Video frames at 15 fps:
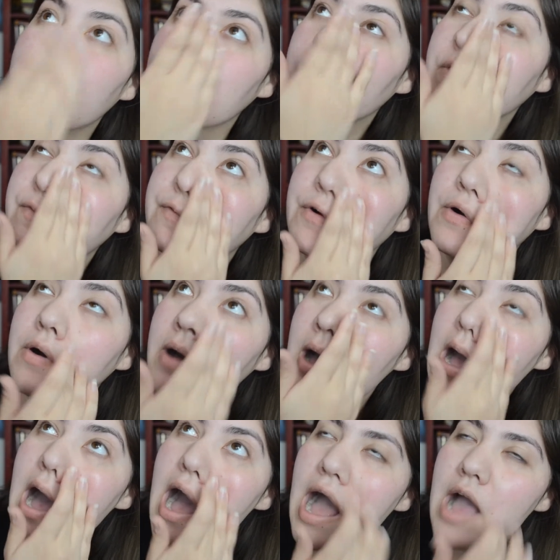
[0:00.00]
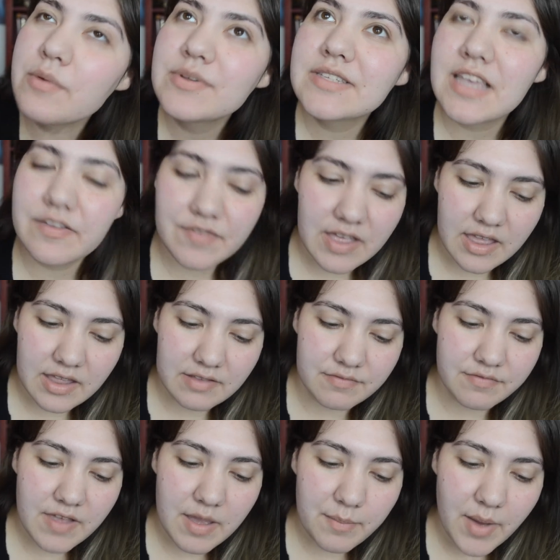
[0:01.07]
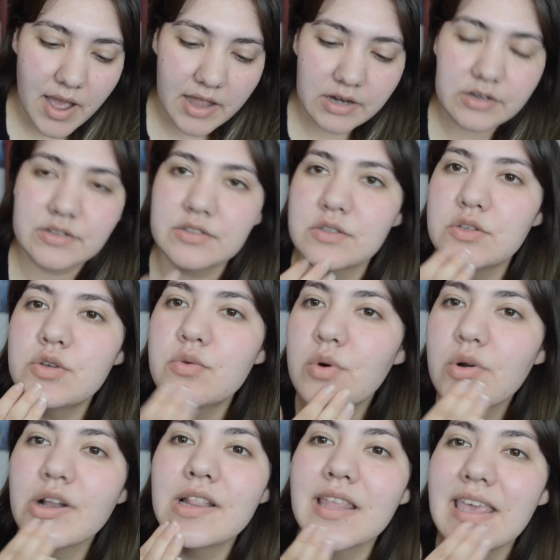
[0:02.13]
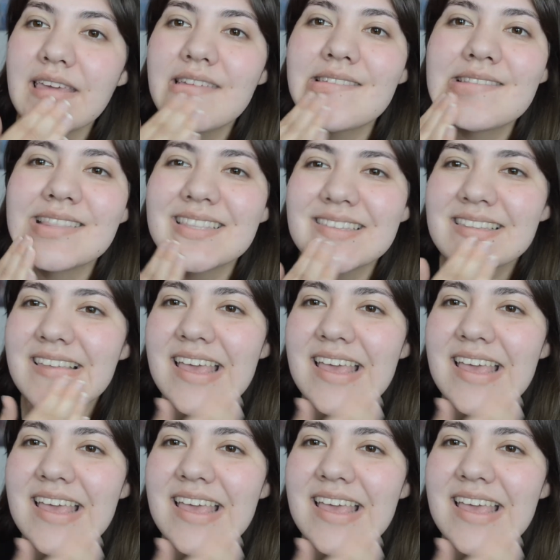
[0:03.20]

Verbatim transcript: Beautiful, I was given vampires, New Orleans,